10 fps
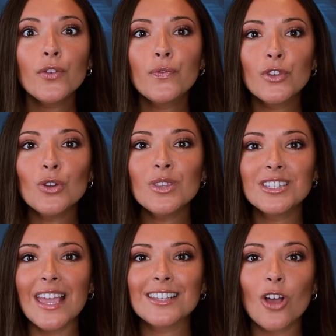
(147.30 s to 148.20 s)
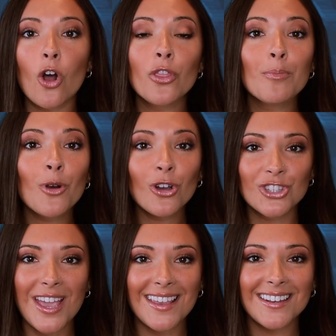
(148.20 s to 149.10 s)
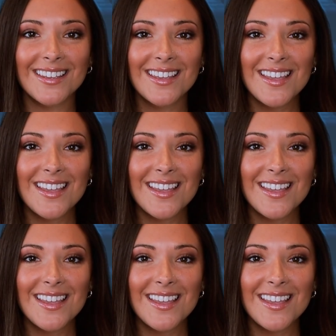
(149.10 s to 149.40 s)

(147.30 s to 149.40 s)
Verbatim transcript: can view the data on the blockchain.